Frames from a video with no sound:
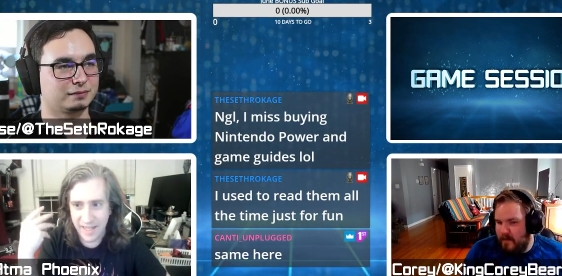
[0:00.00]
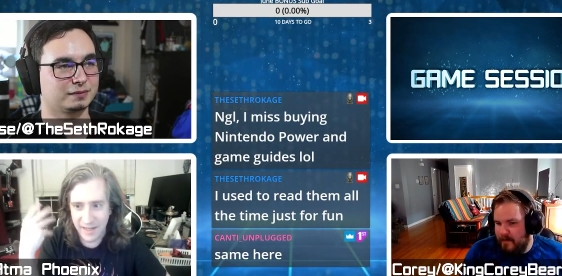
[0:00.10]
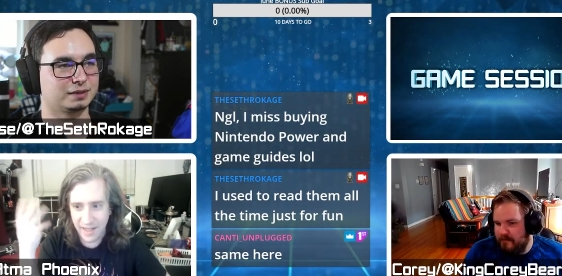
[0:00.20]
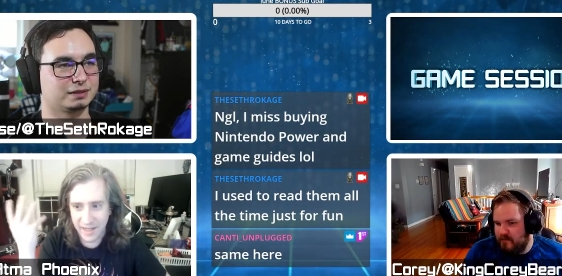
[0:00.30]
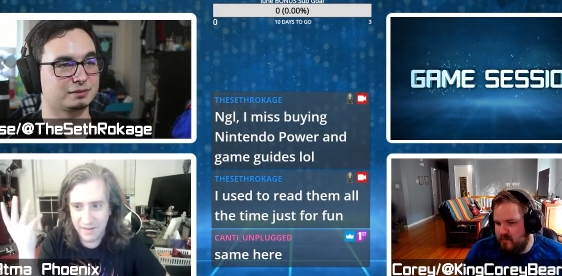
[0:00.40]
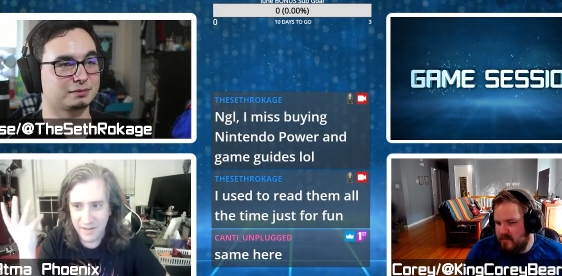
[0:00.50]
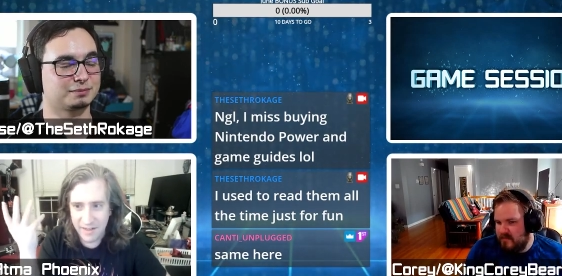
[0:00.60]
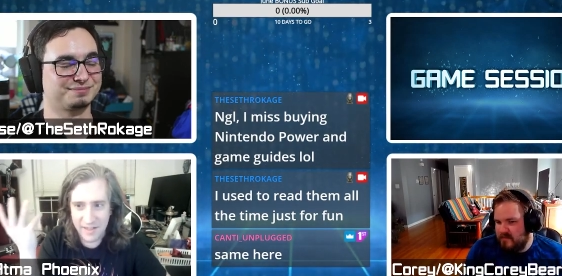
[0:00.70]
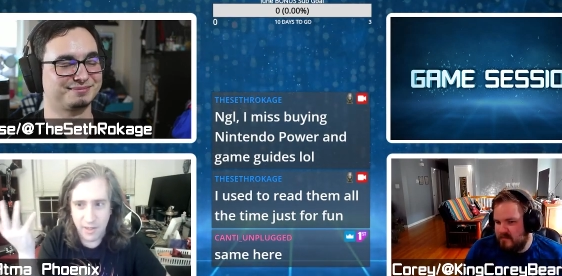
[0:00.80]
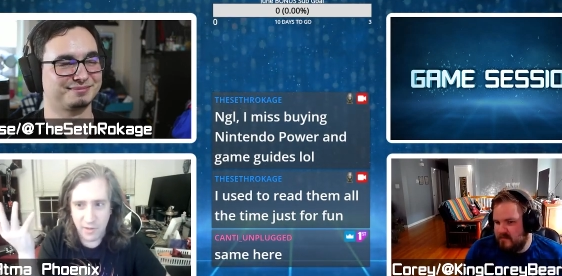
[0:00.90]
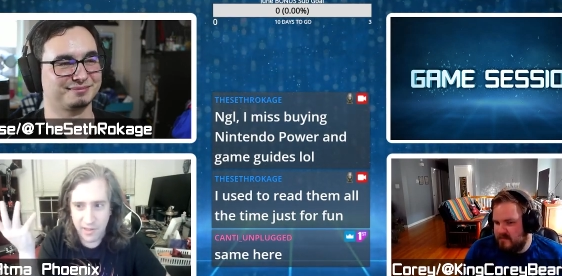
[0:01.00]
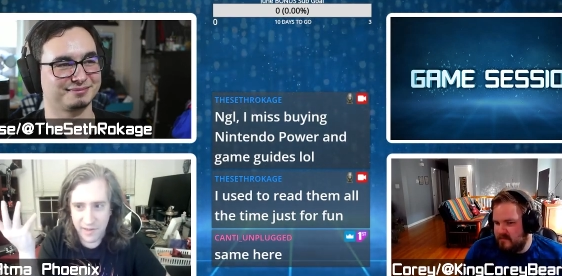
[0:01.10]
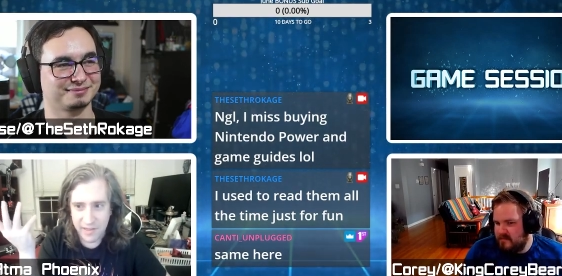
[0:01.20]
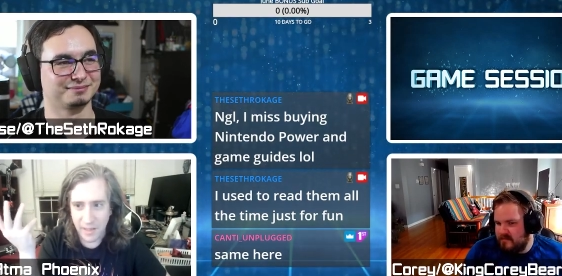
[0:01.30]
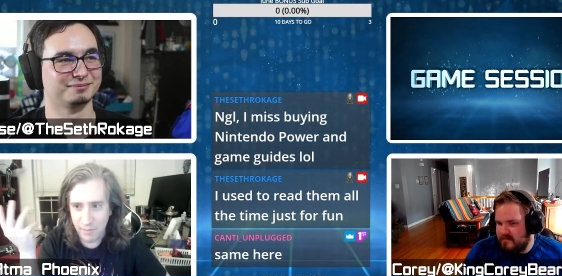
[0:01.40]
Speaker 1: get like nearly
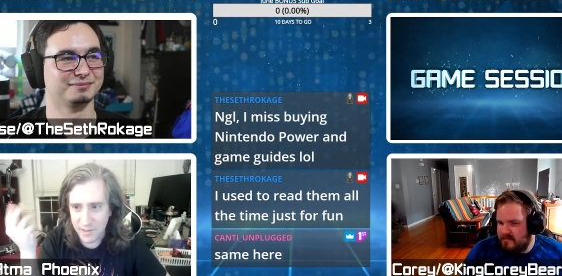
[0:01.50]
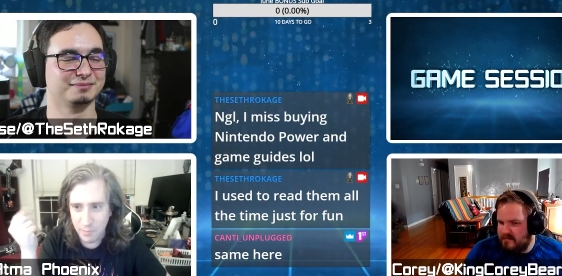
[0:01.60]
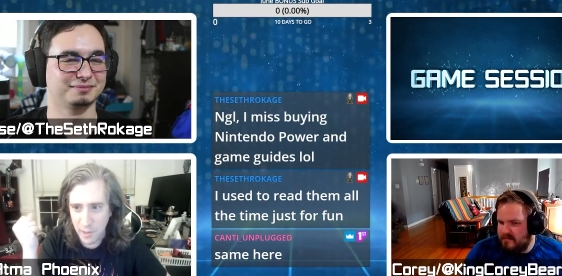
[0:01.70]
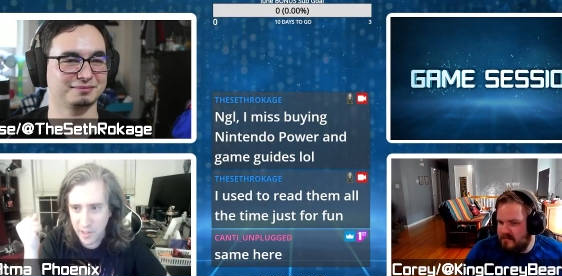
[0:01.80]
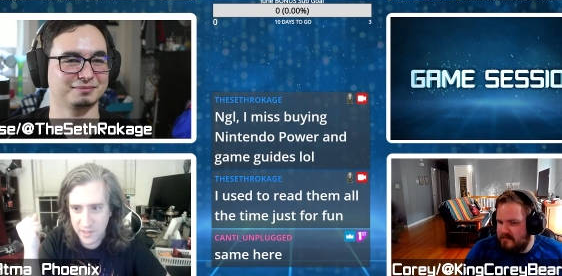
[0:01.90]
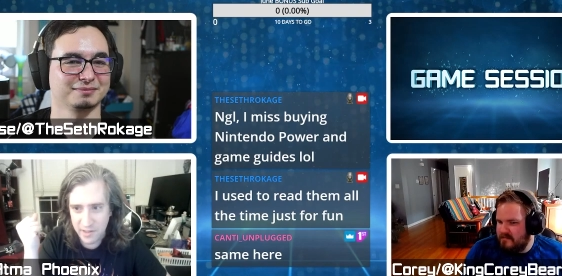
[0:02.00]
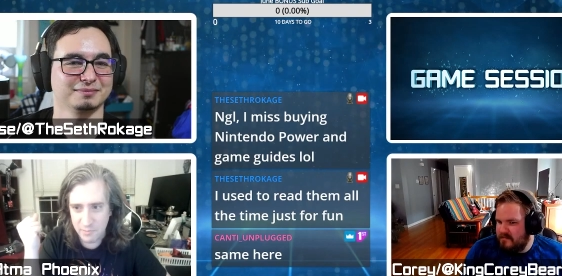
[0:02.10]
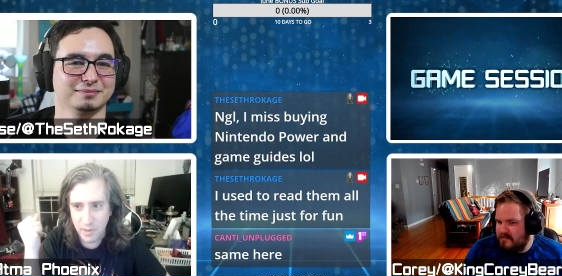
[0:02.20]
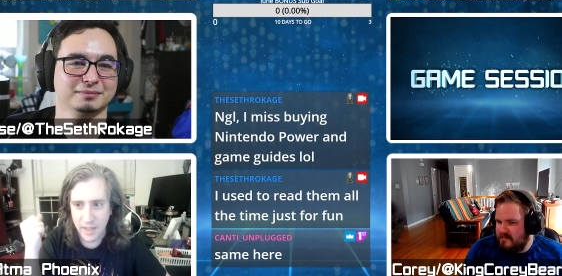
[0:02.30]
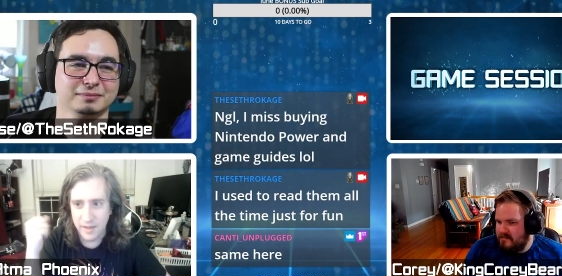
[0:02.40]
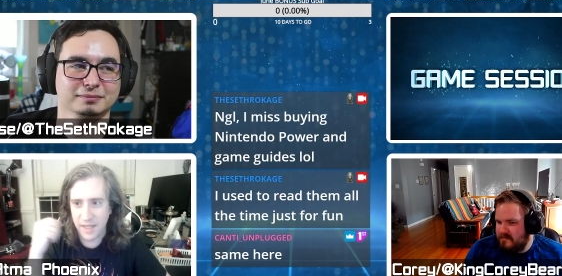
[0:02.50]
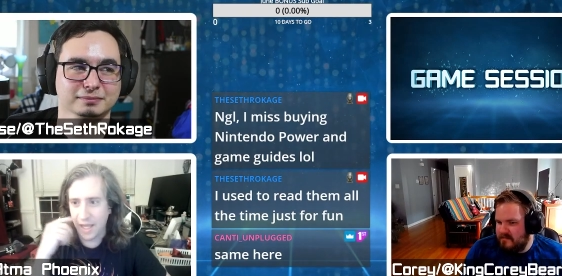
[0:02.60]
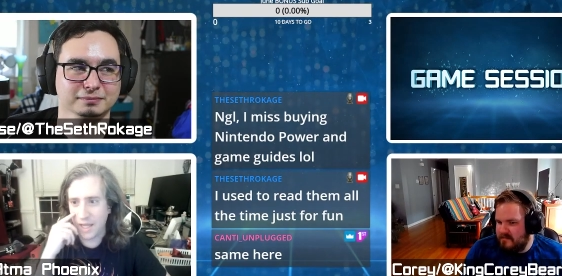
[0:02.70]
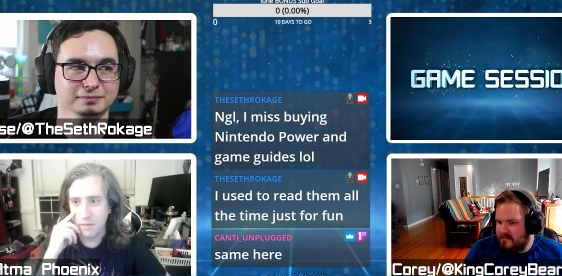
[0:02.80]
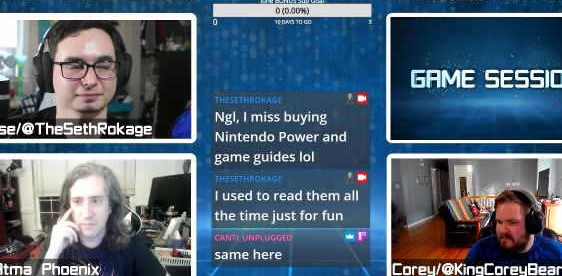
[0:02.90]
the same experience as playing the
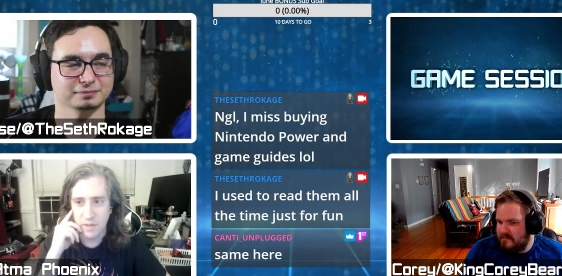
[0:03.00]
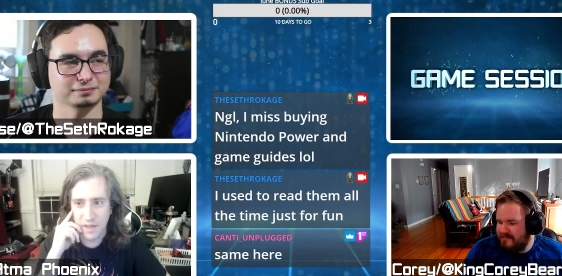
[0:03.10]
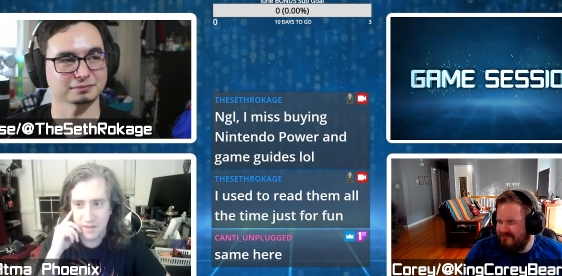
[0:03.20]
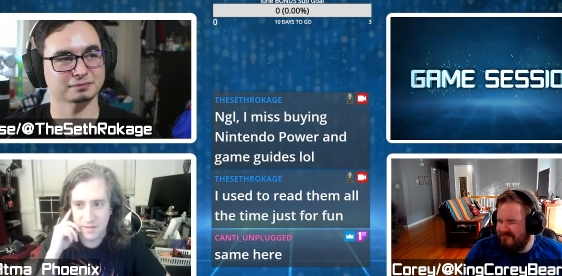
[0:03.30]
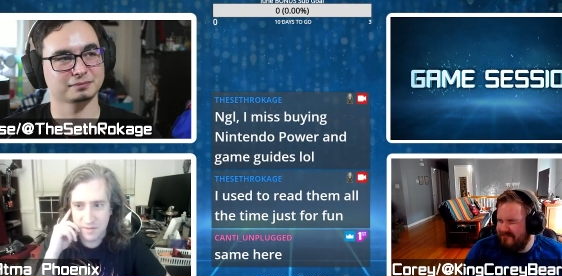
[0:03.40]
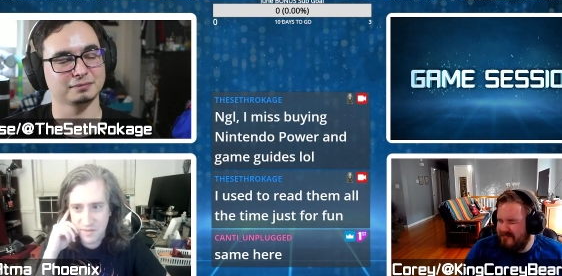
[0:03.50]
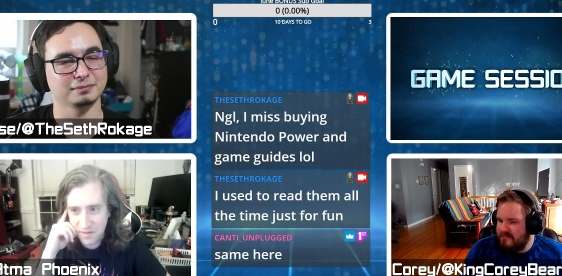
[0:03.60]
game and